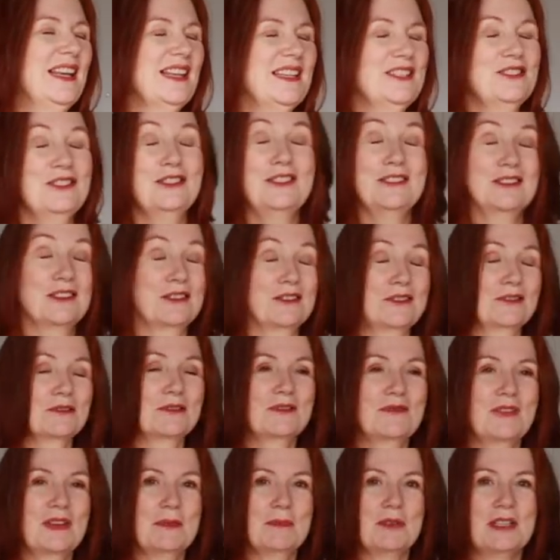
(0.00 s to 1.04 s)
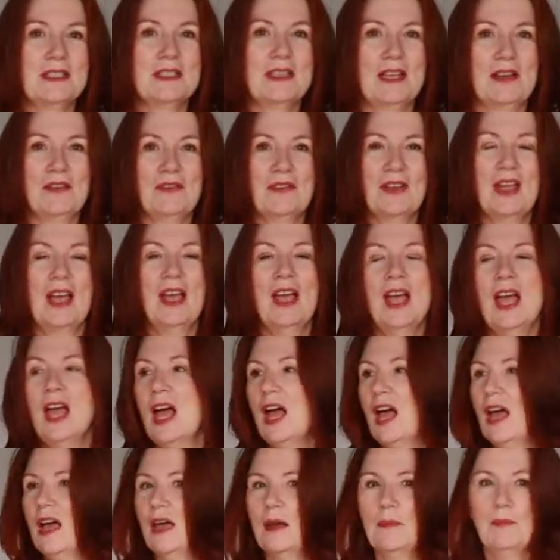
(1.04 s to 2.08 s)
Should have thought of it myself.
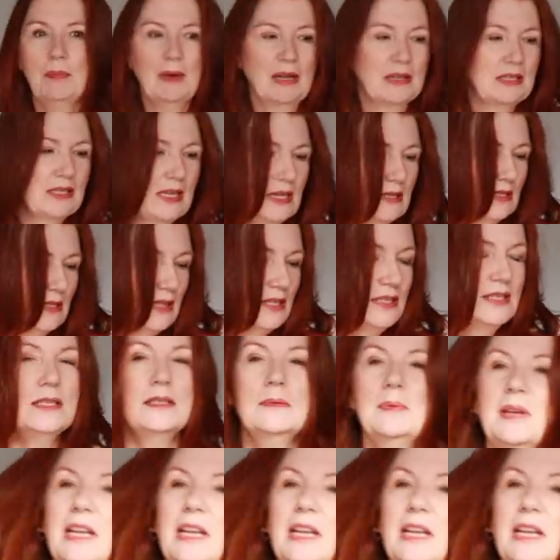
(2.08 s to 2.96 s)
Uh, but yes, it is a